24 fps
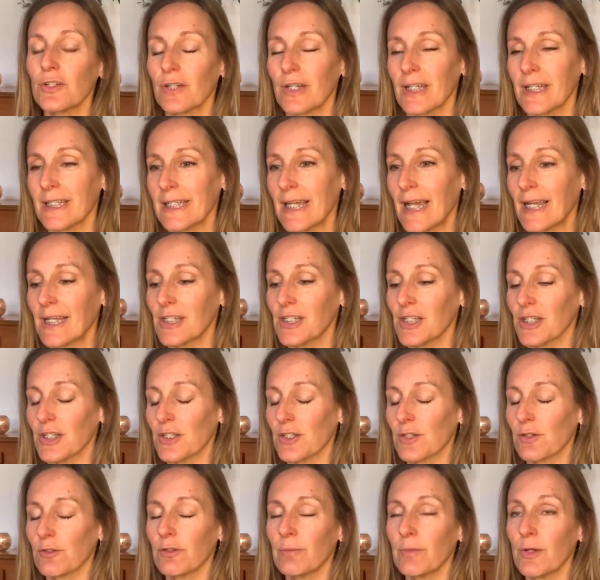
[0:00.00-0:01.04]
intelligence
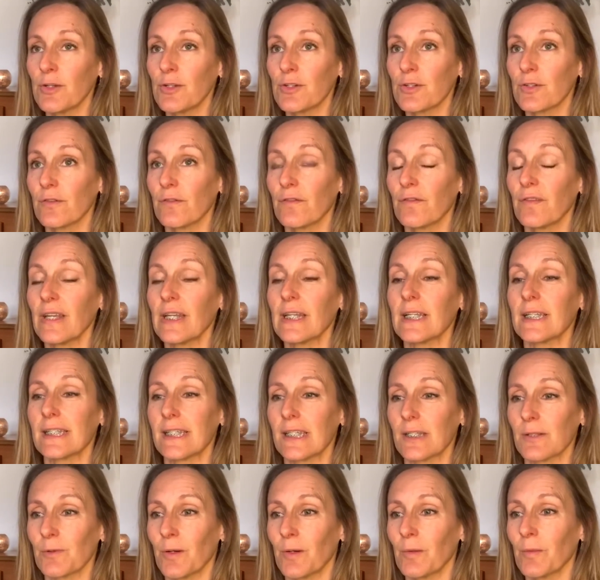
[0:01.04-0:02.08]
or emotional fitness
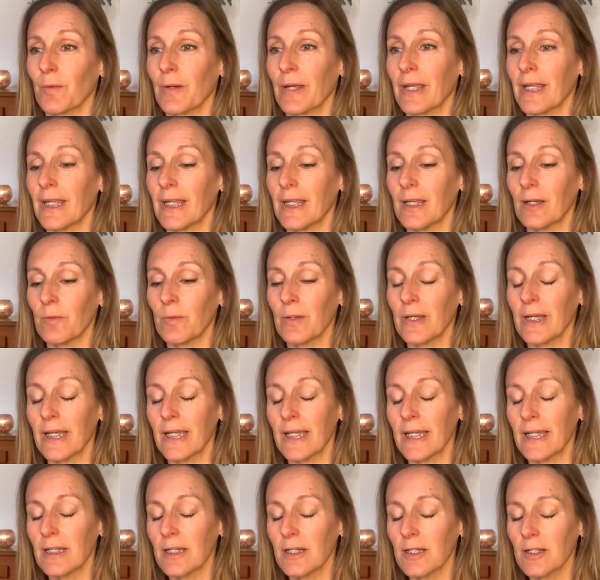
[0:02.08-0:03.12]
is what
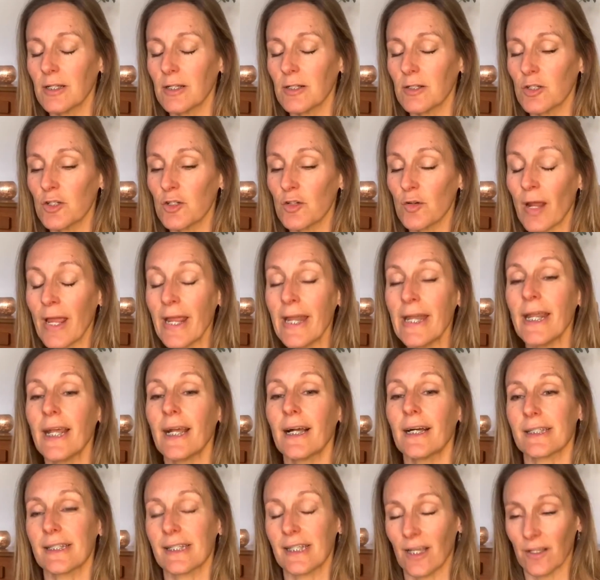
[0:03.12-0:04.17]
we're training
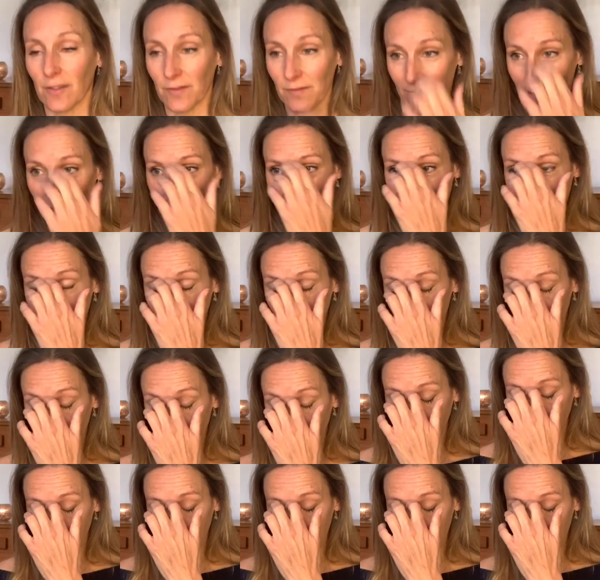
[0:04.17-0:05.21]
ourselves in,
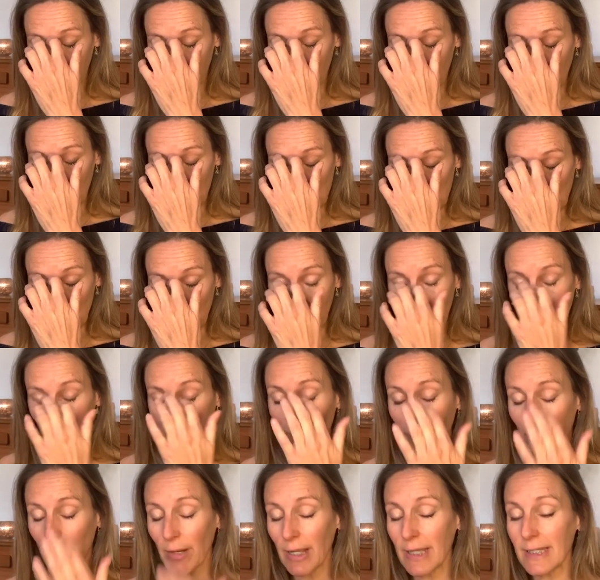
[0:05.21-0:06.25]
so we can be
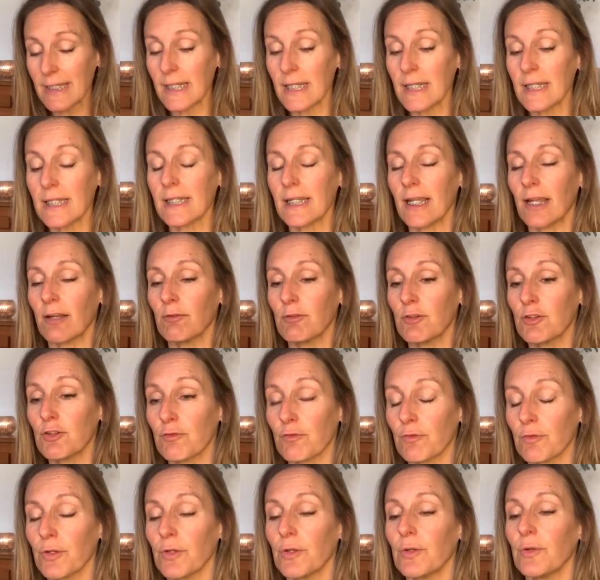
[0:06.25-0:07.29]
present and
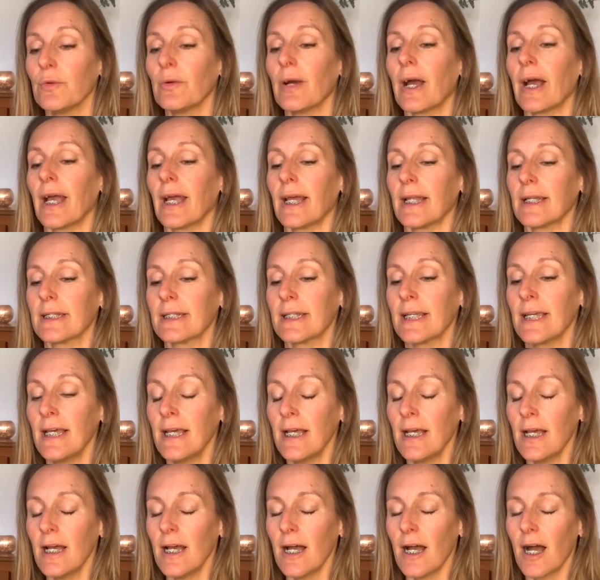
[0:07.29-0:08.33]
true and
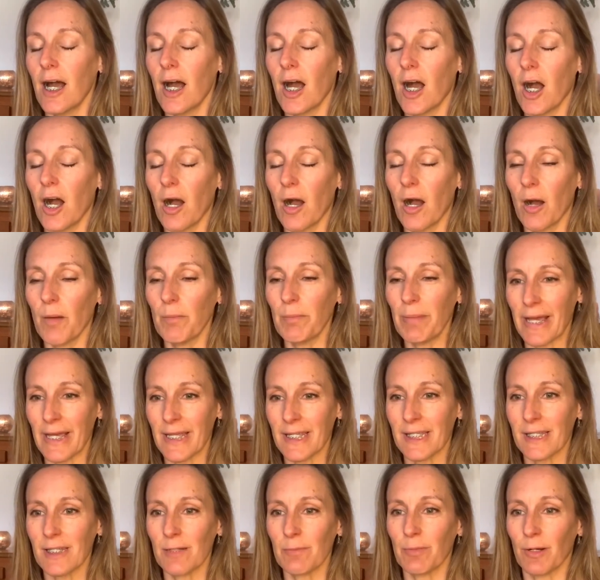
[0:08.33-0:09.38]
our
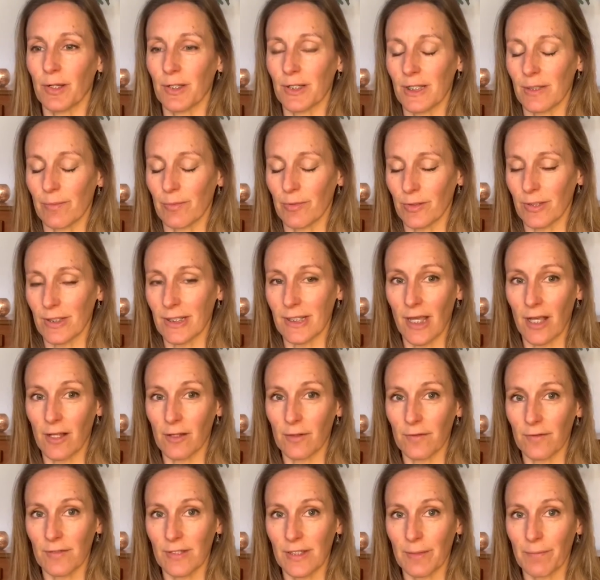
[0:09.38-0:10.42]
best possible
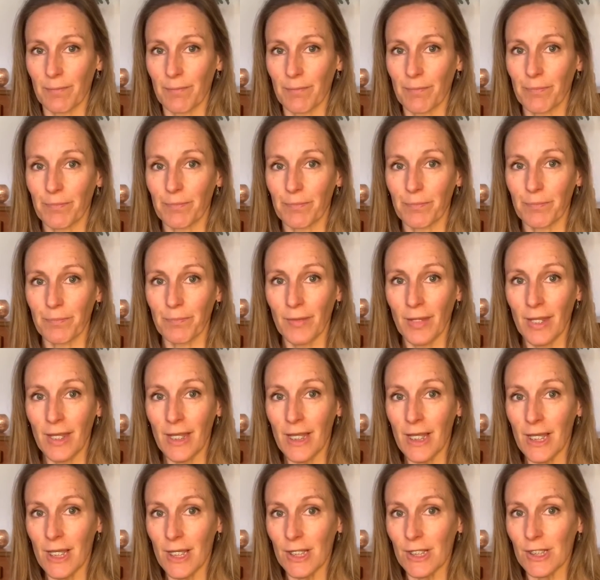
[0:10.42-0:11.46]
selves.
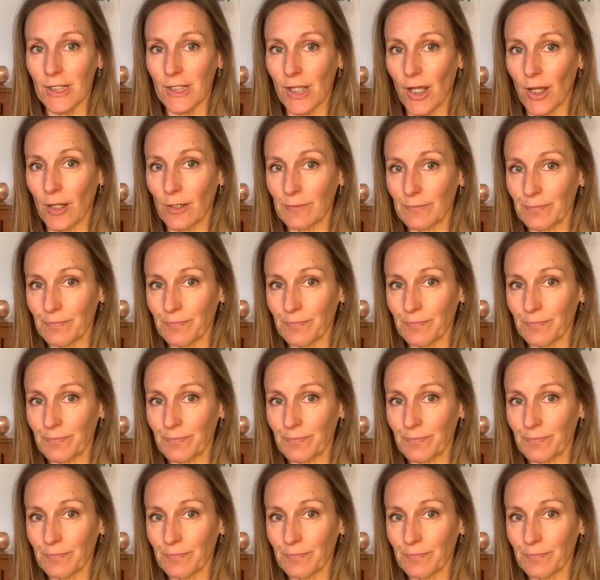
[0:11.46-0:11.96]
So